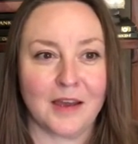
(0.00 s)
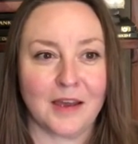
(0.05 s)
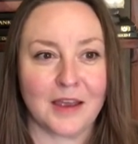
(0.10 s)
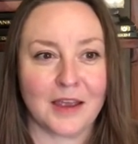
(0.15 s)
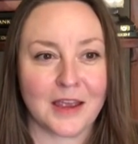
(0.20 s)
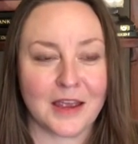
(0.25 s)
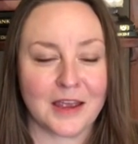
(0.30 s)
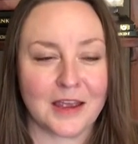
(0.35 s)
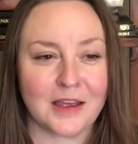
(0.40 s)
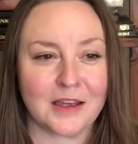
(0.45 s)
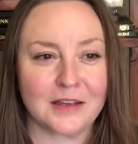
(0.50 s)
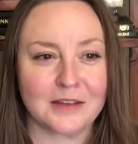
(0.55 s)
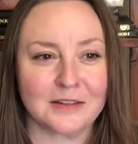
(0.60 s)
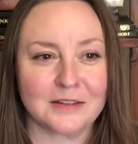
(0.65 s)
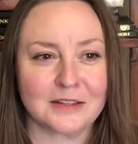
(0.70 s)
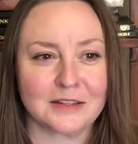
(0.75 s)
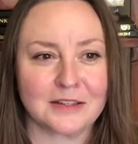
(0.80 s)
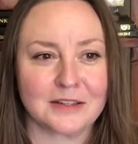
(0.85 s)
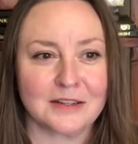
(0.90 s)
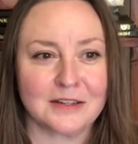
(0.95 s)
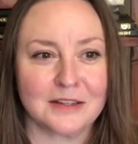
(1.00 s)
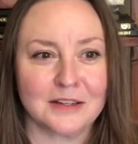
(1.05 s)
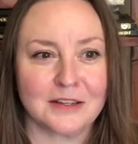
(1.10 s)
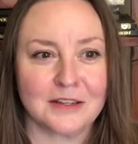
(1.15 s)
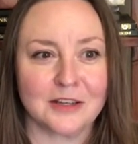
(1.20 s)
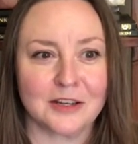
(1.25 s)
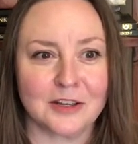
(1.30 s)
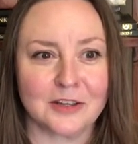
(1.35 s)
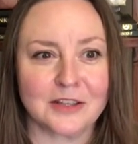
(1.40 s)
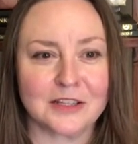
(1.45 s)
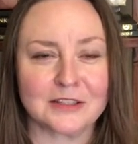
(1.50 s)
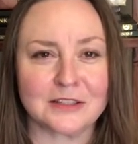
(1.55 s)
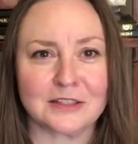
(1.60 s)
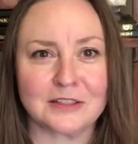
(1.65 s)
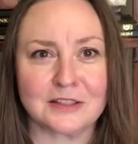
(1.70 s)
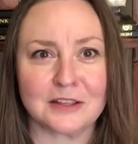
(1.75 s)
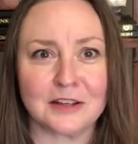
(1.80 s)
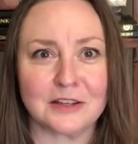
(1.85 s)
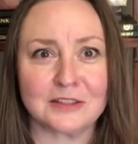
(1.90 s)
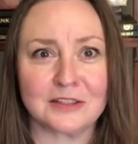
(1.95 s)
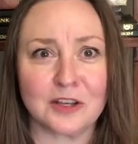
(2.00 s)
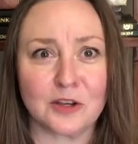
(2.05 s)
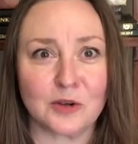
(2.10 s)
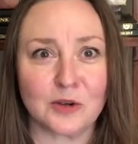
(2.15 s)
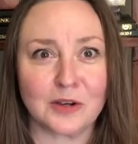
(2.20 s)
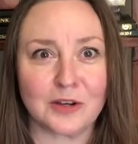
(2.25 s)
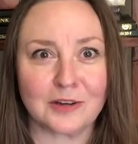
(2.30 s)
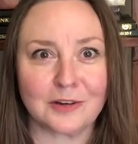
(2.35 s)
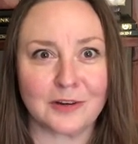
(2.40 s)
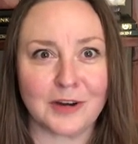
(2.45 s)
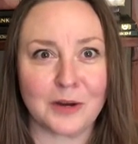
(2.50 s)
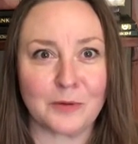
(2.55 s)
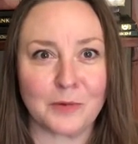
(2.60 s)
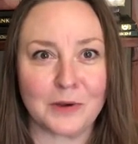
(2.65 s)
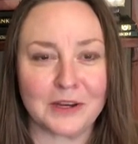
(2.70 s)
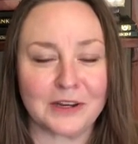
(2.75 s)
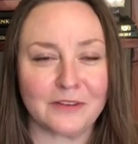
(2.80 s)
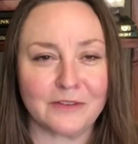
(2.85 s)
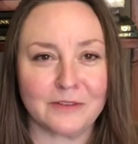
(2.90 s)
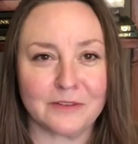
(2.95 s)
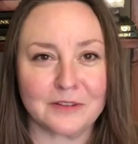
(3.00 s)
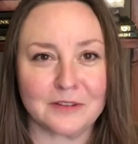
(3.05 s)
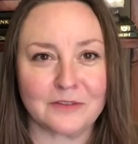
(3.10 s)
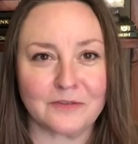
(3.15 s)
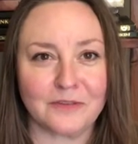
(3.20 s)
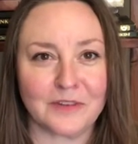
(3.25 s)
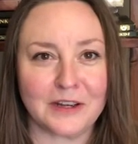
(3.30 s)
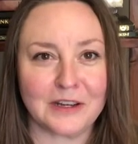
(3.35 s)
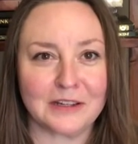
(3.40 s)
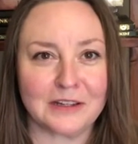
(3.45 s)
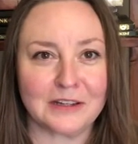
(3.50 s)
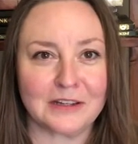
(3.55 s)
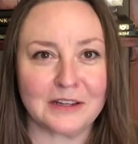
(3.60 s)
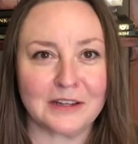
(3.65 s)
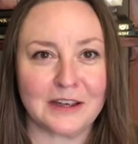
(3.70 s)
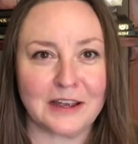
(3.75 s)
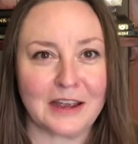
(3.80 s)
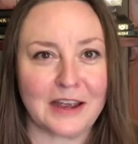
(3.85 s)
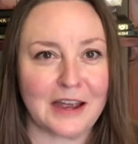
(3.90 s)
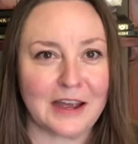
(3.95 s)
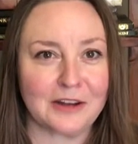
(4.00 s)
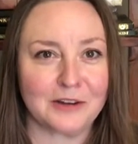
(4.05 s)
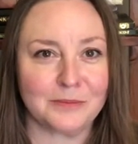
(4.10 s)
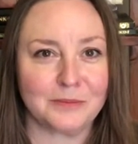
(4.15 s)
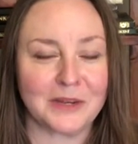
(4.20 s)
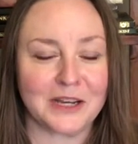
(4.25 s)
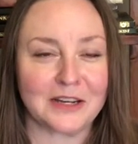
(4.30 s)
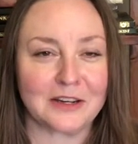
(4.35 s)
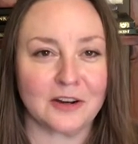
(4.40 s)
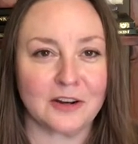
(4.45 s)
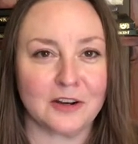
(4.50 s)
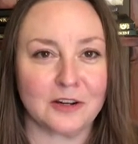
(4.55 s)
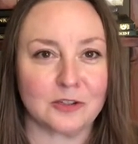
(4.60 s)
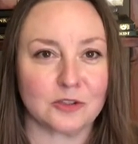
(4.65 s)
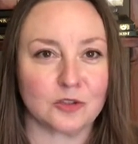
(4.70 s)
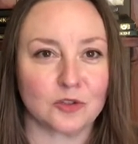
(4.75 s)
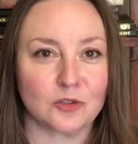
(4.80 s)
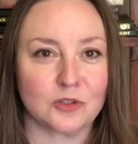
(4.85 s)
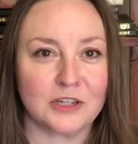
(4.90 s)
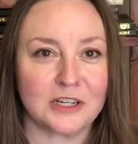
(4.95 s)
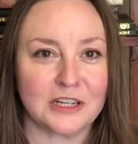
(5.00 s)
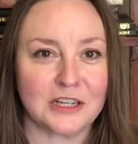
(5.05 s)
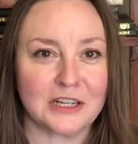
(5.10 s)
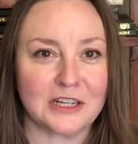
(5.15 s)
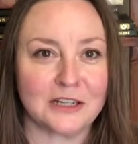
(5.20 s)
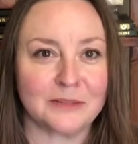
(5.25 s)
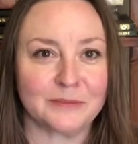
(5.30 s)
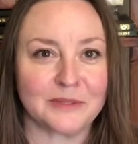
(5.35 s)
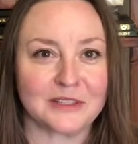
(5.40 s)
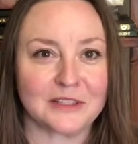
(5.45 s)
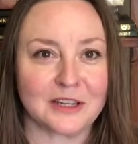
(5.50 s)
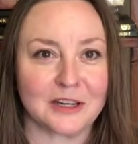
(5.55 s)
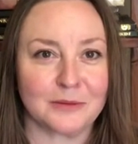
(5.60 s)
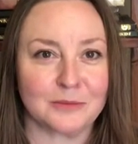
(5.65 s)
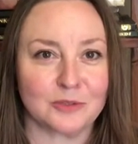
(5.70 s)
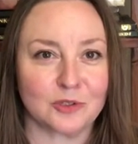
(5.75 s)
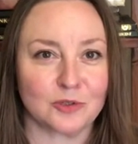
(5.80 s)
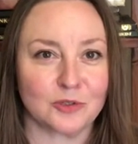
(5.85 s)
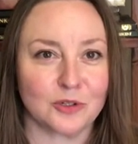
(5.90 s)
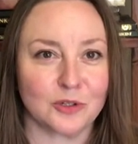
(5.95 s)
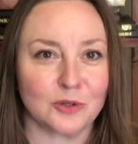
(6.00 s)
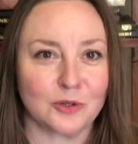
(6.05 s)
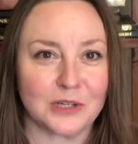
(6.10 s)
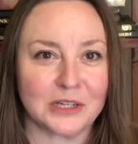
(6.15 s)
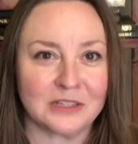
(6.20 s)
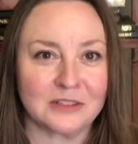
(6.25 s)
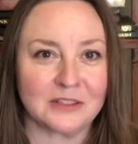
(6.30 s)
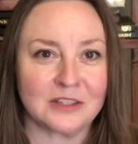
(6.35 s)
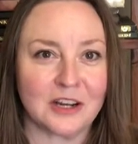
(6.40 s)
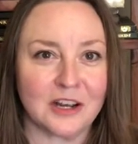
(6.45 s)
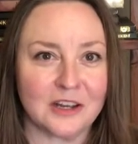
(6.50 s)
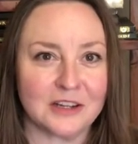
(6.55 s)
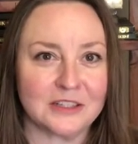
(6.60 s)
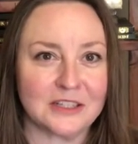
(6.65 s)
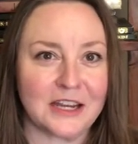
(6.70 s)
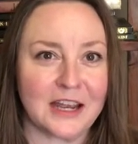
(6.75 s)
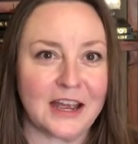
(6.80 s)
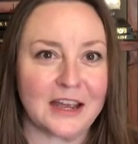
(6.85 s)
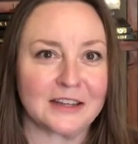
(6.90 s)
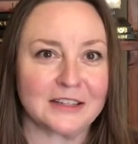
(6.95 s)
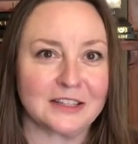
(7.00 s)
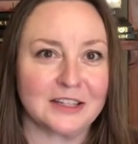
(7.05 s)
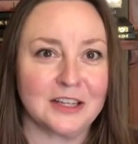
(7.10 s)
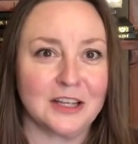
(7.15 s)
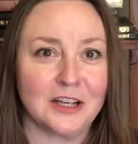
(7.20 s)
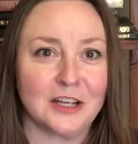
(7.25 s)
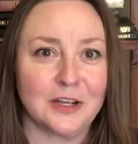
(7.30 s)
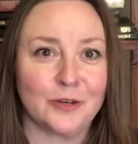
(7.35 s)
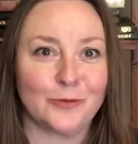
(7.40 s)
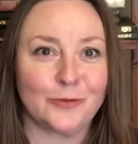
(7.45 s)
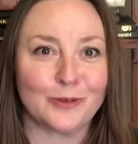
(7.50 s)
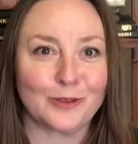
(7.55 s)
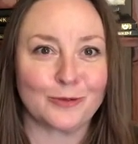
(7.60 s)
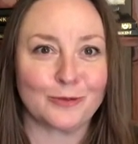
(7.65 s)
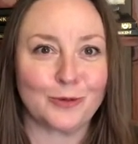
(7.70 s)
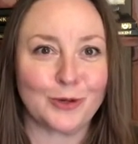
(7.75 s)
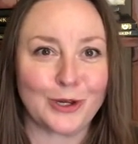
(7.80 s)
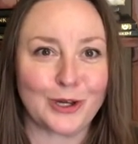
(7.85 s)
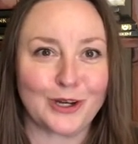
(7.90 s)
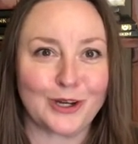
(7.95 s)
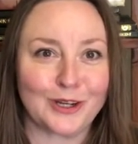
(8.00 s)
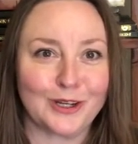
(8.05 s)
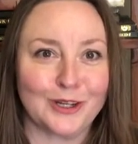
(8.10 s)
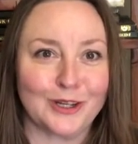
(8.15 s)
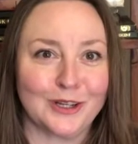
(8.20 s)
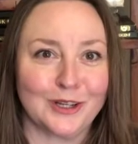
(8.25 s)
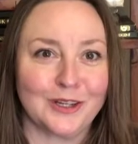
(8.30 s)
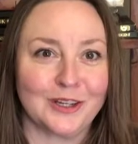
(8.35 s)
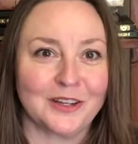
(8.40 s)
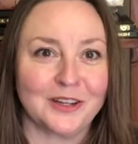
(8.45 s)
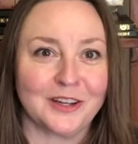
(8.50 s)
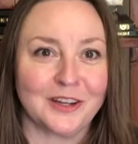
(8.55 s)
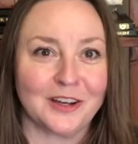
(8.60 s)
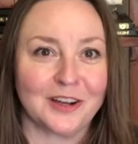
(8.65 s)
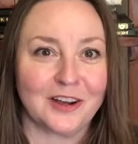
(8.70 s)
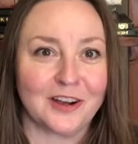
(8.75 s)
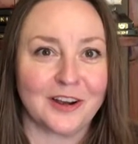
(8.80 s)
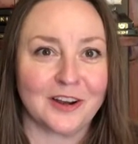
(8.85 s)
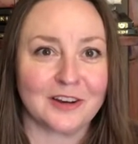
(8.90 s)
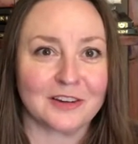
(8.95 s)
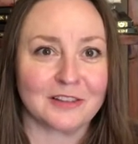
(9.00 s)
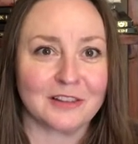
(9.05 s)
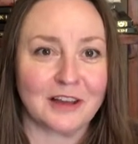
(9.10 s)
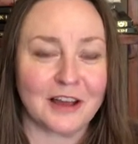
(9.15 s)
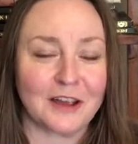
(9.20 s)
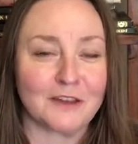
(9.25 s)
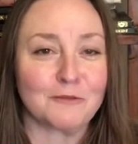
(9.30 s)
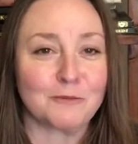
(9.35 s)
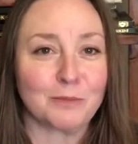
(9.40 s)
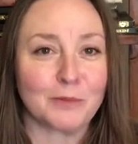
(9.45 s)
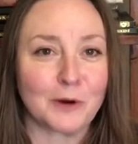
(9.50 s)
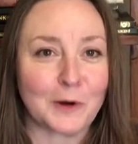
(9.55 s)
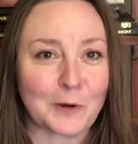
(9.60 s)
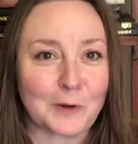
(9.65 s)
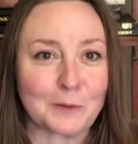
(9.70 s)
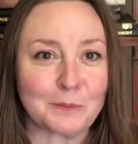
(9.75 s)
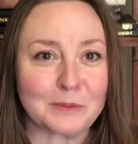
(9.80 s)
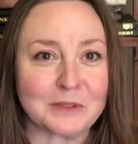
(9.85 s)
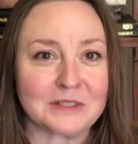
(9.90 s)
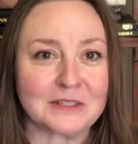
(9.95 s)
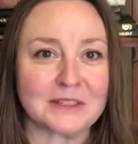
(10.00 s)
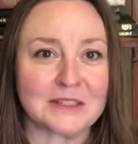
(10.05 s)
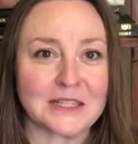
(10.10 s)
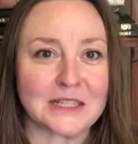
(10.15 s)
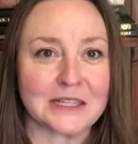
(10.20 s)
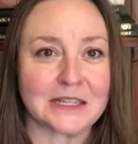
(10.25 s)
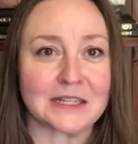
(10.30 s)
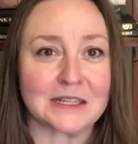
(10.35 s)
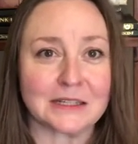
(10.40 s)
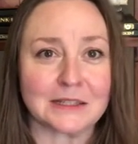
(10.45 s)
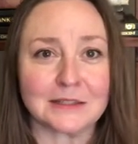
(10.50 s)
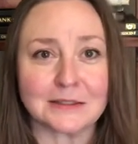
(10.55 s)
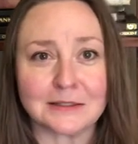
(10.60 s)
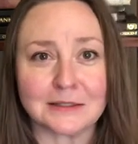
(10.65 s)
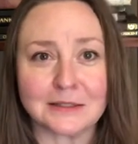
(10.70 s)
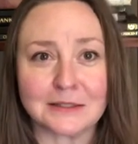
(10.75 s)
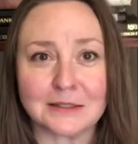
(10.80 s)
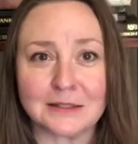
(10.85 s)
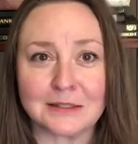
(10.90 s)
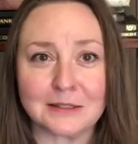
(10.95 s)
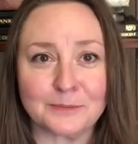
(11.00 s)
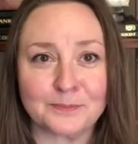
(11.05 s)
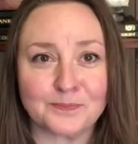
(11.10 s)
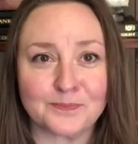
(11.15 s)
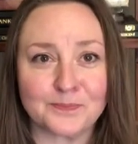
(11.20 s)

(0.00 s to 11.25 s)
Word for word: And, you know, this is also a great way to find how to make our dreams come true. Get in contact with what our life purpose is.